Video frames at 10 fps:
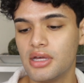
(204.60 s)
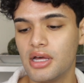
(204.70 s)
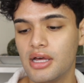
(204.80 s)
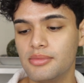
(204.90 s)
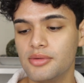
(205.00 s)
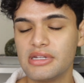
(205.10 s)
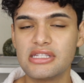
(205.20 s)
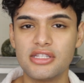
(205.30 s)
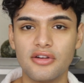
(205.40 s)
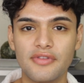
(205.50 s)

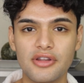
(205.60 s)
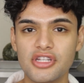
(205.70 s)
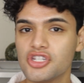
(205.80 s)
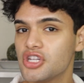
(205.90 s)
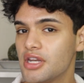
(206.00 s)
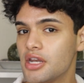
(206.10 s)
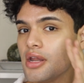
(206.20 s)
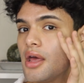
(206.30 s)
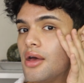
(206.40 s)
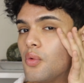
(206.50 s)
Luminous Silk Foundation
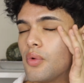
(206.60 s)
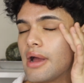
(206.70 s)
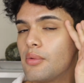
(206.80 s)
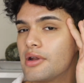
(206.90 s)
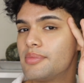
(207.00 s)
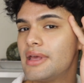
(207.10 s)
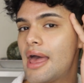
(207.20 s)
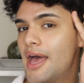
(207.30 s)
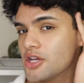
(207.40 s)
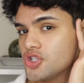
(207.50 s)
where I wanna
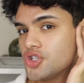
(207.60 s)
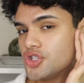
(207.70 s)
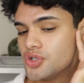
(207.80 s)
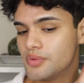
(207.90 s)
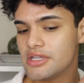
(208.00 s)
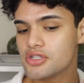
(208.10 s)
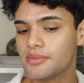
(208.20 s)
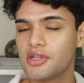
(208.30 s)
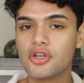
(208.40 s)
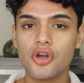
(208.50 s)
be extra dewy. So
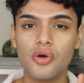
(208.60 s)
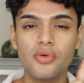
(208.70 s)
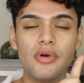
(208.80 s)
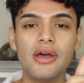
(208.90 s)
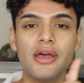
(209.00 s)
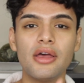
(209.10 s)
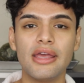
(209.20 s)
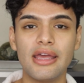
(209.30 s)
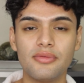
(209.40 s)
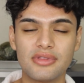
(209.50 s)
I'm gonna go
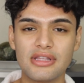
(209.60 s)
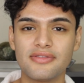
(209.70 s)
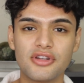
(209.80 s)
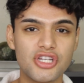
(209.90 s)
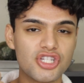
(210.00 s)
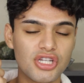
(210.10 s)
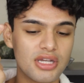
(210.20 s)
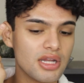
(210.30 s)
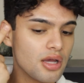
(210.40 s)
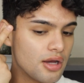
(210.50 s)
in with this
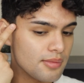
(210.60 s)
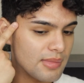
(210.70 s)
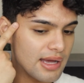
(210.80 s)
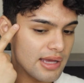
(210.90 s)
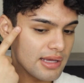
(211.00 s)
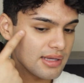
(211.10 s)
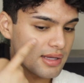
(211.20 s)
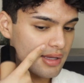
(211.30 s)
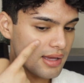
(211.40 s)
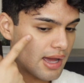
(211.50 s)
foundation on my
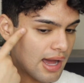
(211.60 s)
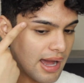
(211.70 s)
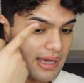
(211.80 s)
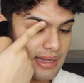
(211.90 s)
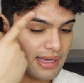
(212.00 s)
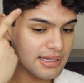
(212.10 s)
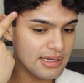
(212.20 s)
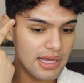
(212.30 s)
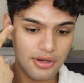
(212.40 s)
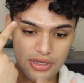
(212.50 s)

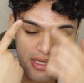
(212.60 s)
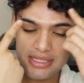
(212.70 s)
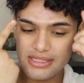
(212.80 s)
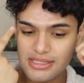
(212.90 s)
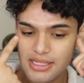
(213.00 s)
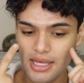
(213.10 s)
highlighted areas.